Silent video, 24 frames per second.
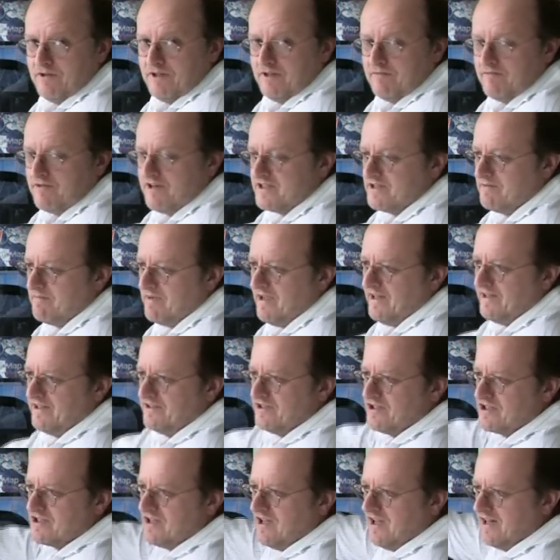where you press a button
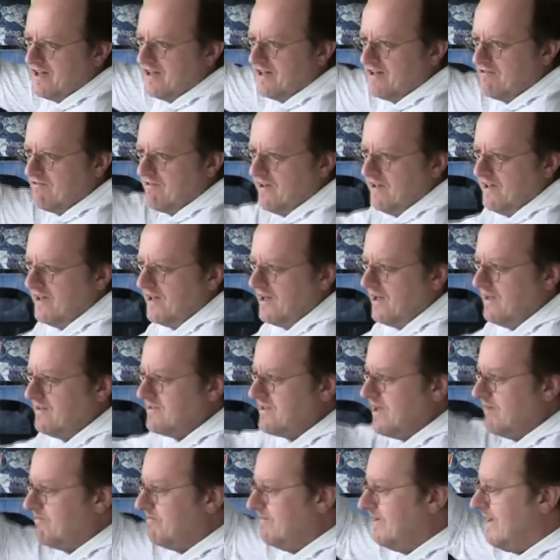and just like a grid, it
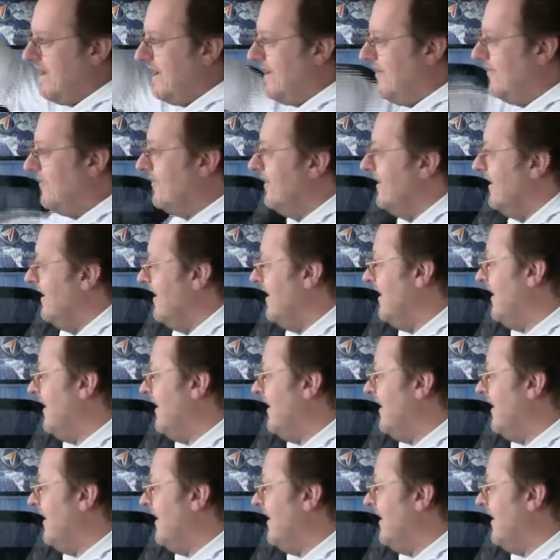goes up and down.